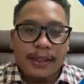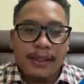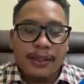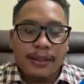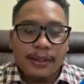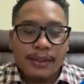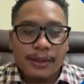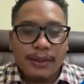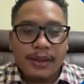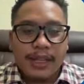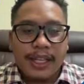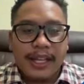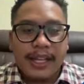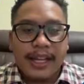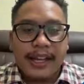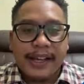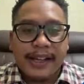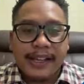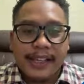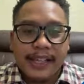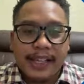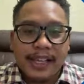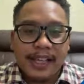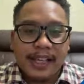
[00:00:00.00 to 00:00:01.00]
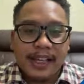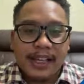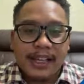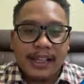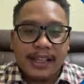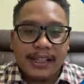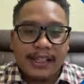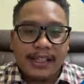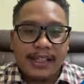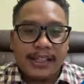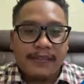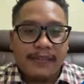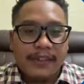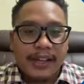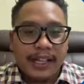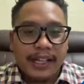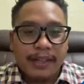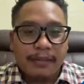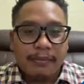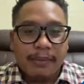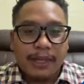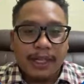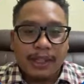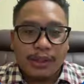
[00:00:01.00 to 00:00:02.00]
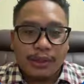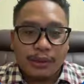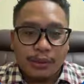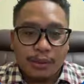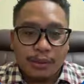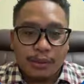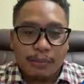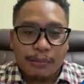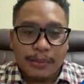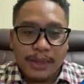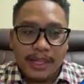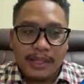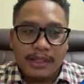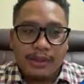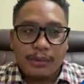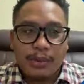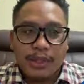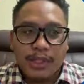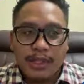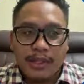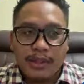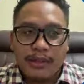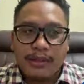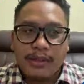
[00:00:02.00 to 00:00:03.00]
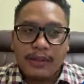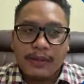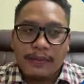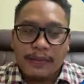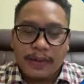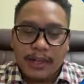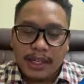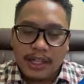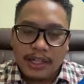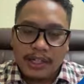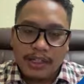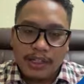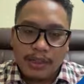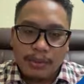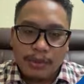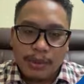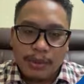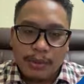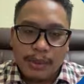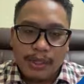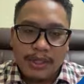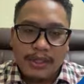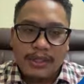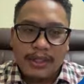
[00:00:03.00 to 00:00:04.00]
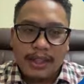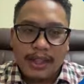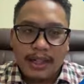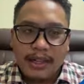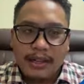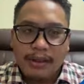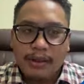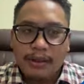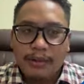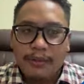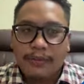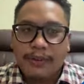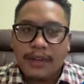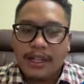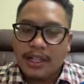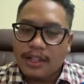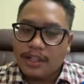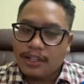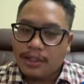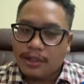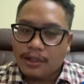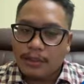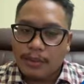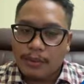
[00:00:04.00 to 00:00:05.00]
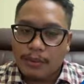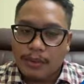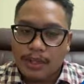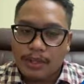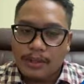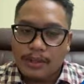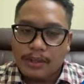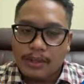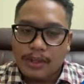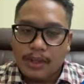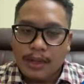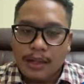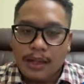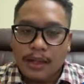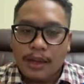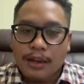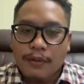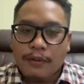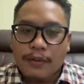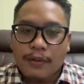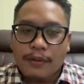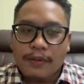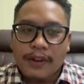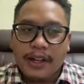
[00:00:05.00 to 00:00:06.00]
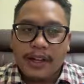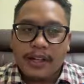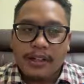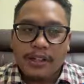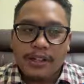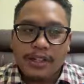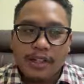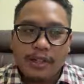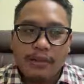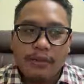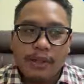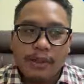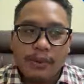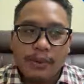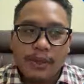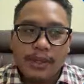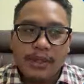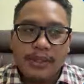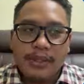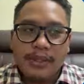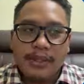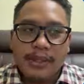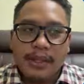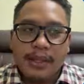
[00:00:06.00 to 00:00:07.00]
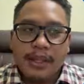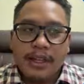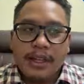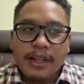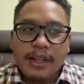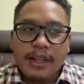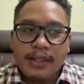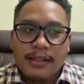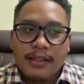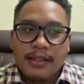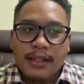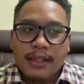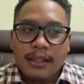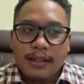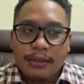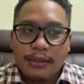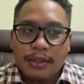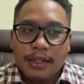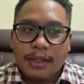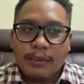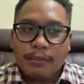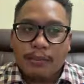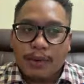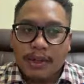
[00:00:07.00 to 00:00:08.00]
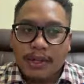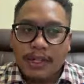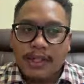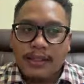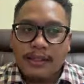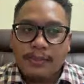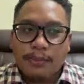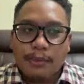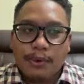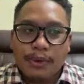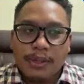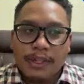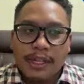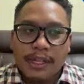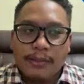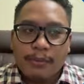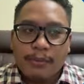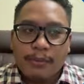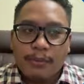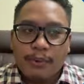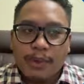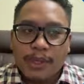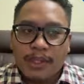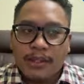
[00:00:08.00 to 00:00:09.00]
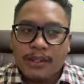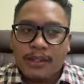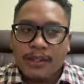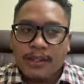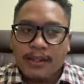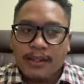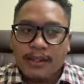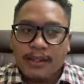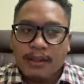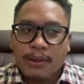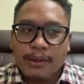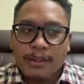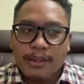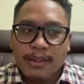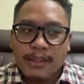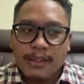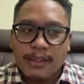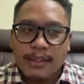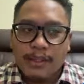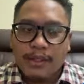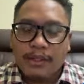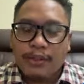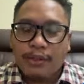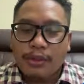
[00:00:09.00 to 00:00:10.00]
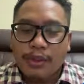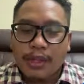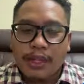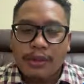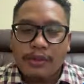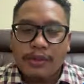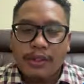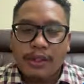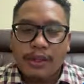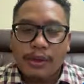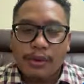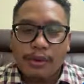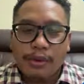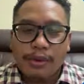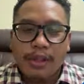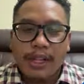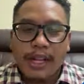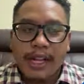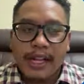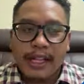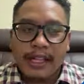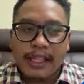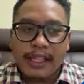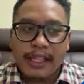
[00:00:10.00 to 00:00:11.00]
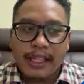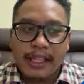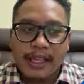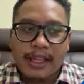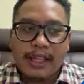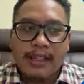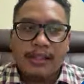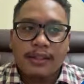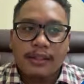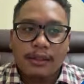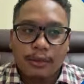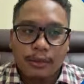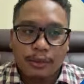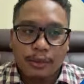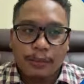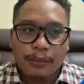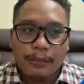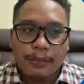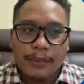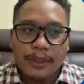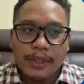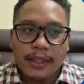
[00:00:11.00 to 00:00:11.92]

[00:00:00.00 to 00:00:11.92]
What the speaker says: So in IKEA is divided by 2 parts, which is financial rewards and non-financial rewards. For financial rewards, is include a bonus program which is consistent throughout the whole IKEA group.